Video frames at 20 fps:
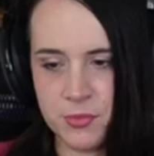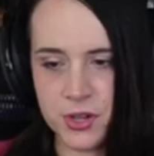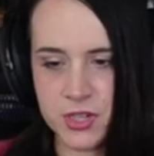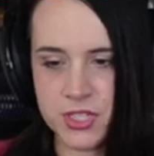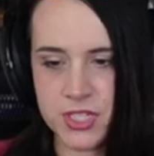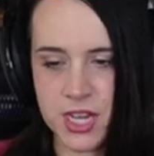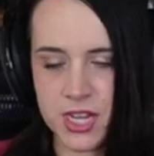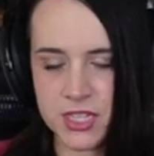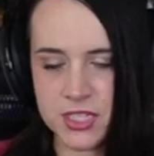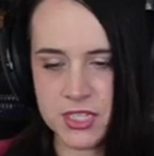
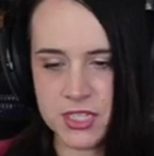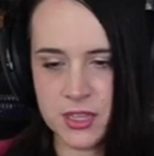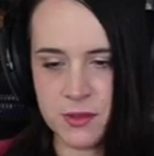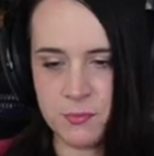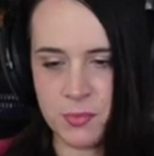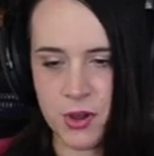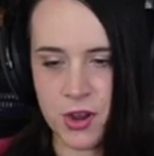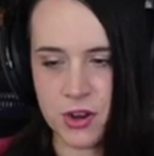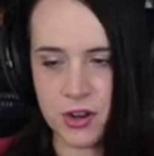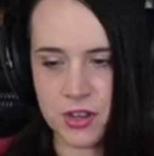Protect the
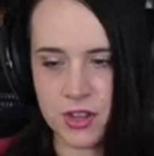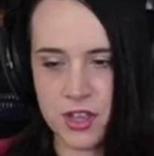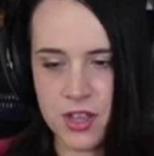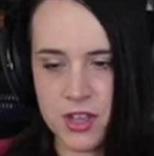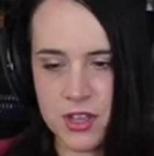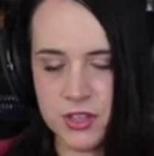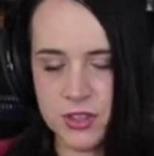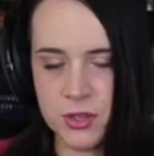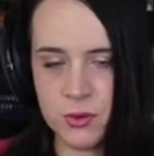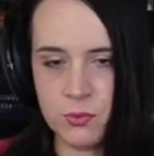park,
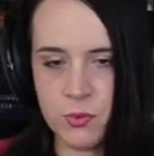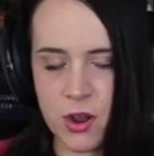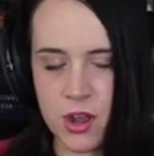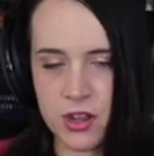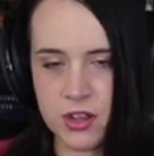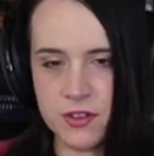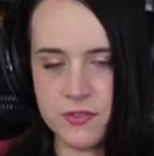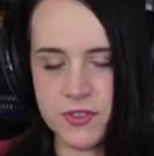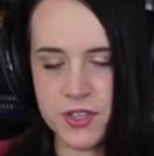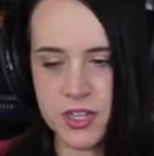the
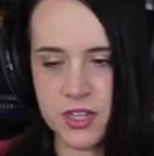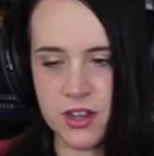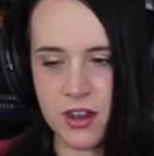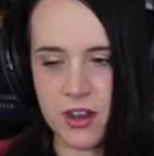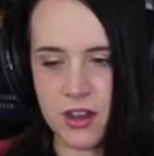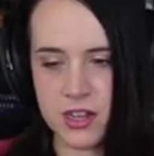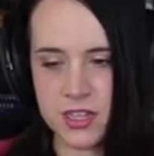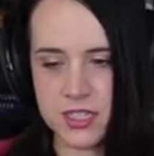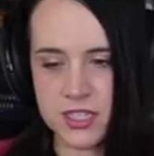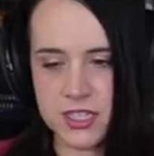Rock of the
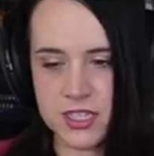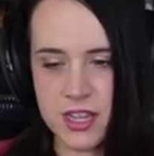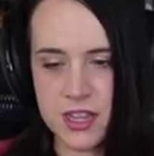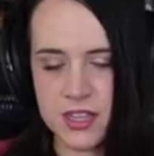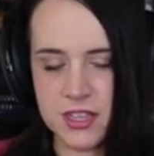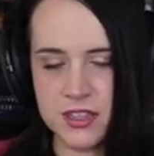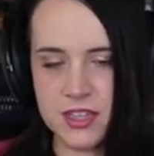Gods.